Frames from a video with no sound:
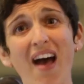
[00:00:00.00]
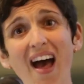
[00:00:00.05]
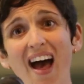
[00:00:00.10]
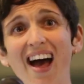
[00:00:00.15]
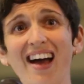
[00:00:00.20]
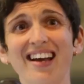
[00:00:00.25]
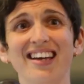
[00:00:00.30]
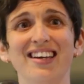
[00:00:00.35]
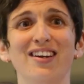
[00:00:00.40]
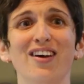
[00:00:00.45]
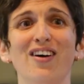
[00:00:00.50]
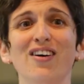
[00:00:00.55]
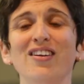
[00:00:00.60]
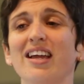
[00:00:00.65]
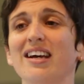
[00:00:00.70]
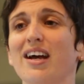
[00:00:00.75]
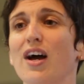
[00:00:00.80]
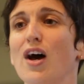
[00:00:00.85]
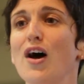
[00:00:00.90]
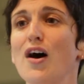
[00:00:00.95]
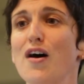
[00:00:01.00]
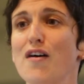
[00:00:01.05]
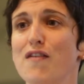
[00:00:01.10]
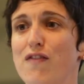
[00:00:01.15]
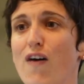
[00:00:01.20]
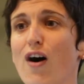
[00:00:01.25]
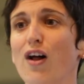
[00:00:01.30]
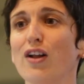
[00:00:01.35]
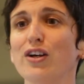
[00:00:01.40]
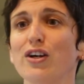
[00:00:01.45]
back, you know, like
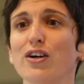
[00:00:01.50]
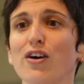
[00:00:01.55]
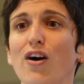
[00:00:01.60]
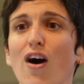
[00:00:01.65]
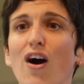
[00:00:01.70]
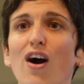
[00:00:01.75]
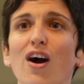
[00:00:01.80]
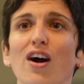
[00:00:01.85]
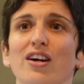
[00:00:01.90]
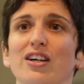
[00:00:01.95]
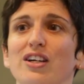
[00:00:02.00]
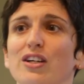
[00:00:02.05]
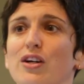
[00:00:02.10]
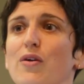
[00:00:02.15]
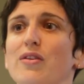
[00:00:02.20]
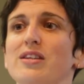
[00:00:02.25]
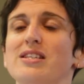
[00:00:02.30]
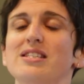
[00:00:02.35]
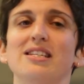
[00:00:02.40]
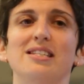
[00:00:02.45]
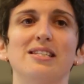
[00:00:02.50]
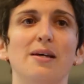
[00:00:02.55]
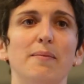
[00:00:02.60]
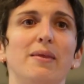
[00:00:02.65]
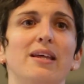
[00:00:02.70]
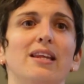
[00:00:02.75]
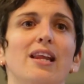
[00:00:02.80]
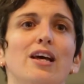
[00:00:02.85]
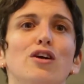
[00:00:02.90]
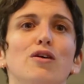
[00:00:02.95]
follow your heart. You know, this is
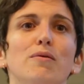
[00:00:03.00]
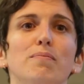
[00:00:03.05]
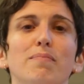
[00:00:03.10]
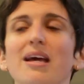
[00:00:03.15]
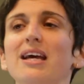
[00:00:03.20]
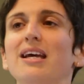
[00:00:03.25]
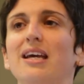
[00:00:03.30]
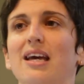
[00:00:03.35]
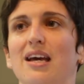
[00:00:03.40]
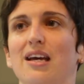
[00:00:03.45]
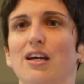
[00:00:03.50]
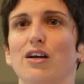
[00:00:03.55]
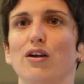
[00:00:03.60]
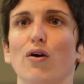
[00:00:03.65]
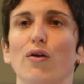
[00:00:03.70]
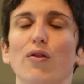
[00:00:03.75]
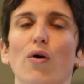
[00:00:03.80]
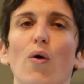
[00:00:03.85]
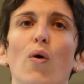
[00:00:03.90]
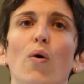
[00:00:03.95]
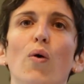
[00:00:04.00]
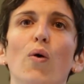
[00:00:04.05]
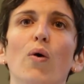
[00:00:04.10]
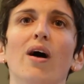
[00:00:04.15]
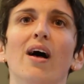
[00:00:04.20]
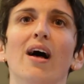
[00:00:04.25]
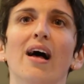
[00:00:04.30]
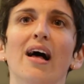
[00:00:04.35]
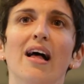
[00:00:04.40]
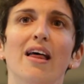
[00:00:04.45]
something that you're making. You know, the whole
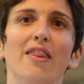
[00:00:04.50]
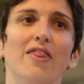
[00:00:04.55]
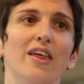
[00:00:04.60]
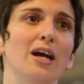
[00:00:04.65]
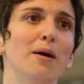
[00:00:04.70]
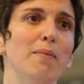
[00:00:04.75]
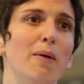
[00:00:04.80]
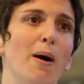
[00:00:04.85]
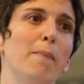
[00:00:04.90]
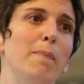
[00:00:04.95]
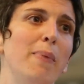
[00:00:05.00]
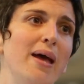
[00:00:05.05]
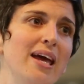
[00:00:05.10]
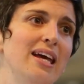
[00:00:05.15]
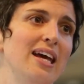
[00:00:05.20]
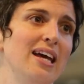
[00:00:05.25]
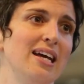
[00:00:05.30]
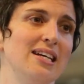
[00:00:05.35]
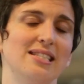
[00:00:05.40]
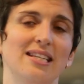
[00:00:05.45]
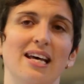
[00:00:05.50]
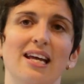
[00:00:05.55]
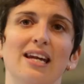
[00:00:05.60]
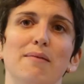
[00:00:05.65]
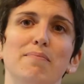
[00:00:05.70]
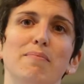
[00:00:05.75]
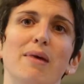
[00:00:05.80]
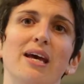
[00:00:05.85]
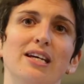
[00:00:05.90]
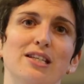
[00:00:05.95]
thing about baking is that
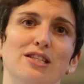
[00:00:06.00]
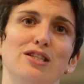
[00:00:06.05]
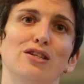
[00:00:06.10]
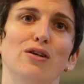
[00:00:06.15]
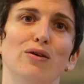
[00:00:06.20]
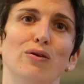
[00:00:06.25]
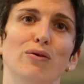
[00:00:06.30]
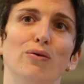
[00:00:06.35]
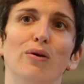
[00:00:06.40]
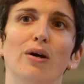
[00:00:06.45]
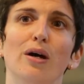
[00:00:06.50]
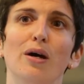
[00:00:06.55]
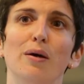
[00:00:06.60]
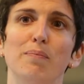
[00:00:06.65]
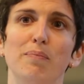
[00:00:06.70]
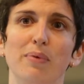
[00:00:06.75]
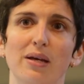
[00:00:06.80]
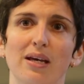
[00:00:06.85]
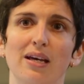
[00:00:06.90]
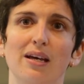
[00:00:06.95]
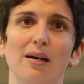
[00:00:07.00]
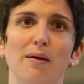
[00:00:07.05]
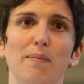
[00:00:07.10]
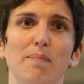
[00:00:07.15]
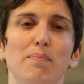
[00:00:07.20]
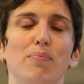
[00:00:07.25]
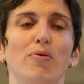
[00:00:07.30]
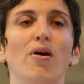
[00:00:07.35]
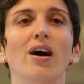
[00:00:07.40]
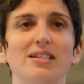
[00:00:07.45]
it makes you
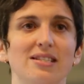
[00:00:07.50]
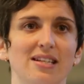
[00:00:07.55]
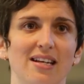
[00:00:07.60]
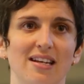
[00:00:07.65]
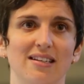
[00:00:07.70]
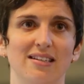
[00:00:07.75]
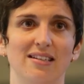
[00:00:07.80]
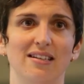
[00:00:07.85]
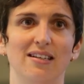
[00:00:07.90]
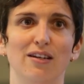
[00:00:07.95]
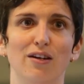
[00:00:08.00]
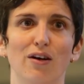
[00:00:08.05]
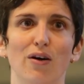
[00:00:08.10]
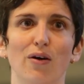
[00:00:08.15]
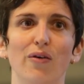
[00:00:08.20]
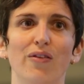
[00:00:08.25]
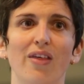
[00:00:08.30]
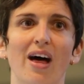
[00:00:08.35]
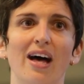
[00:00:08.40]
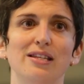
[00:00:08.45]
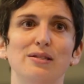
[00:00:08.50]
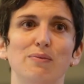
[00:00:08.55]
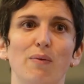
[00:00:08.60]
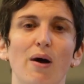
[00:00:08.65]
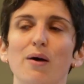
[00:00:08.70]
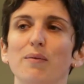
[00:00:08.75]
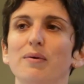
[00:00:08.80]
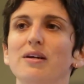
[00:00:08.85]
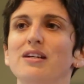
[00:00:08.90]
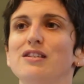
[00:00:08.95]
be present, you know, that's
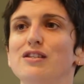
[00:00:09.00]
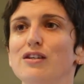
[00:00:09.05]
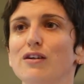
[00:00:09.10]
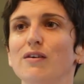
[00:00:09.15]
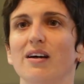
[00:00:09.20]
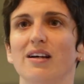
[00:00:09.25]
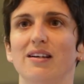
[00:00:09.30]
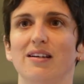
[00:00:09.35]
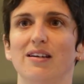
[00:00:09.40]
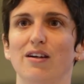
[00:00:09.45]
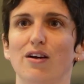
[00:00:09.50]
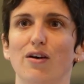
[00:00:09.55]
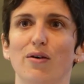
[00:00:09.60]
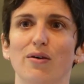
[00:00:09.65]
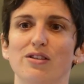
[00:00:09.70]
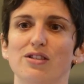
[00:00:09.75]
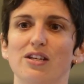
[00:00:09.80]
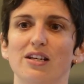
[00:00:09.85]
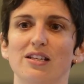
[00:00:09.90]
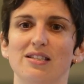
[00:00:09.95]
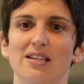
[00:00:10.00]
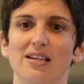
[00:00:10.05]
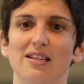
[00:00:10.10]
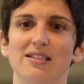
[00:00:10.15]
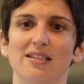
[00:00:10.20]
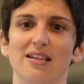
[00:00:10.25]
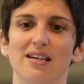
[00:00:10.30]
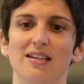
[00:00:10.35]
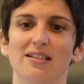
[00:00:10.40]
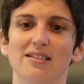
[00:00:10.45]
why we do it. You know, it's it's
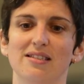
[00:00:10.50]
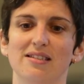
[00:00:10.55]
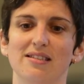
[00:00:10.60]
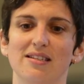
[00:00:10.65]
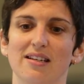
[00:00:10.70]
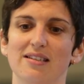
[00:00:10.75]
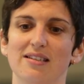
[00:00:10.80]
it's it's